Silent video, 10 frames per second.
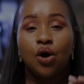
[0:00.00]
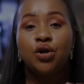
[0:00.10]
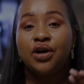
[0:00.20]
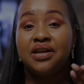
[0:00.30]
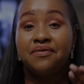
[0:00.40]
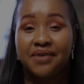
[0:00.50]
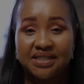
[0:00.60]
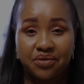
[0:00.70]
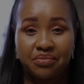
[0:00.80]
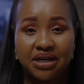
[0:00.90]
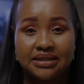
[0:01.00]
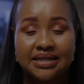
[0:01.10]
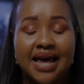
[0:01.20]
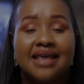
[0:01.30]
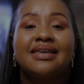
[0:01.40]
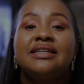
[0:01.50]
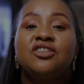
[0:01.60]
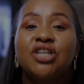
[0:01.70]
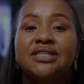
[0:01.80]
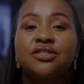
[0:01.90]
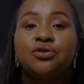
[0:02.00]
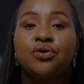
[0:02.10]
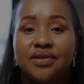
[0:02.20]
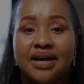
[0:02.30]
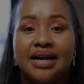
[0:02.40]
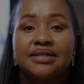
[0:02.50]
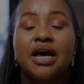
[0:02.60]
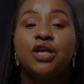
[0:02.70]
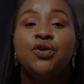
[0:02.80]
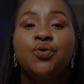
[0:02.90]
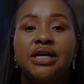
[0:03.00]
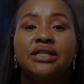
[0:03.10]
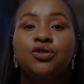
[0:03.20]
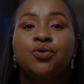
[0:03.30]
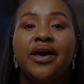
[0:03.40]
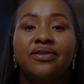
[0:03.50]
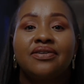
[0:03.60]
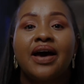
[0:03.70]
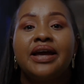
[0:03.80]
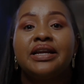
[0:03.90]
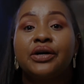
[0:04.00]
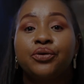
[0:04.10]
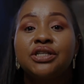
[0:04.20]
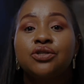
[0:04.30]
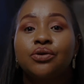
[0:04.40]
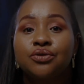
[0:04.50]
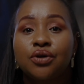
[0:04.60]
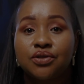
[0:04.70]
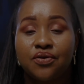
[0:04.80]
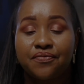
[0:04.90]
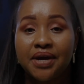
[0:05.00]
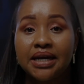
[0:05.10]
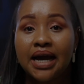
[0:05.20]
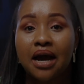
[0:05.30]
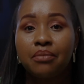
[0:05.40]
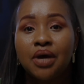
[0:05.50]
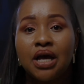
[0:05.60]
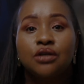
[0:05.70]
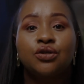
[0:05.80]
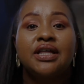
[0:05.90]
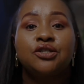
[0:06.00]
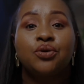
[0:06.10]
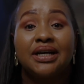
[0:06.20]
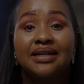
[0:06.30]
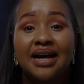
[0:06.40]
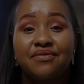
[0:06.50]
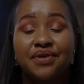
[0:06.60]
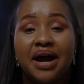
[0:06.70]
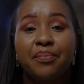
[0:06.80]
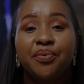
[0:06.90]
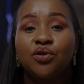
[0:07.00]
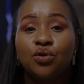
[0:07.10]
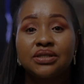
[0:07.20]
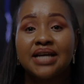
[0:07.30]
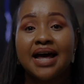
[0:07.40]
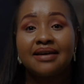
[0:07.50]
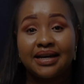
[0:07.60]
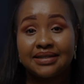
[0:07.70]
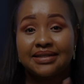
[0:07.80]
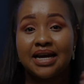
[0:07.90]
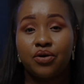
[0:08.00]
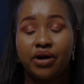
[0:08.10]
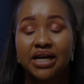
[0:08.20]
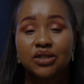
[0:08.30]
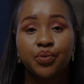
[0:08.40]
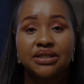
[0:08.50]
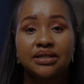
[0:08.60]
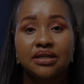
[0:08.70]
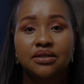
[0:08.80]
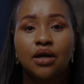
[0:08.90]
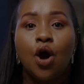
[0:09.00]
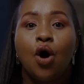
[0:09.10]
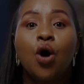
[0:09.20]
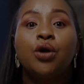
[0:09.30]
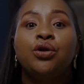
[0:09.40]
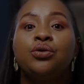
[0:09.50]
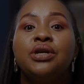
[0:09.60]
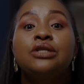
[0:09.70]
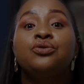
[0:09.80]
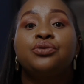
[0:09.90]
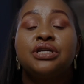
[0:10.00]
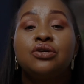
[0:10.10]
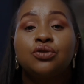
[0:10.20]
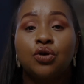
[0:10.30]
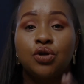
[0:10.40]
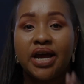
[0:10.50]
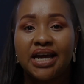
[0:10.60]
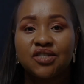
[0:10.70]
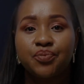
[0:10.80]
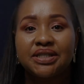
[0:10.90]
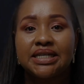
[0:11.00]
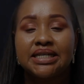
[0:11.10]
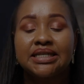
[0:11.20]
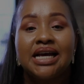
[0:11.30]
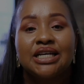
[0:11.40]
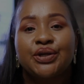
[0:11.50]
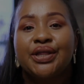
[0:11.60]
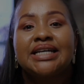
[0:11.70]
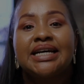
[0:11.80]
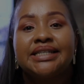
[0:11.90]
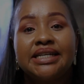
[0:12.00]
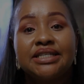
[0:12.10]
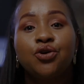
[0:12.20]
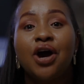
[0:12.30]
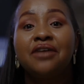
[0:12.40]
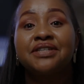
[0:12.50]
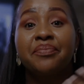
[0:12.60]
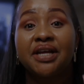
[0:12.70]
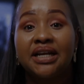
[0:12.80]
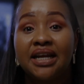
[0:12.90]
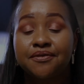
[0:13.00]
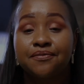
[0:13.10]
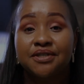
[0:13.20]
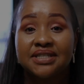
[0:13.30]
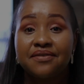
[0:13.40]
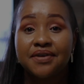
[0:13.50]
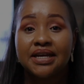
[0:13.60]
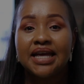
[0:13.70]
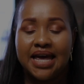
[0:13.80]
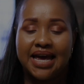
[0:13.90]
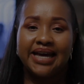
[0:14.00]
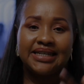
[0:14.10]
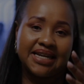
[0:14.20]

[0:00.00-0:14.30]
on your investments, then just know that you need to either increase your source of income so that you can cover up those other external expenses, or you need to reduce on your expenses so that at least you have something left for saving and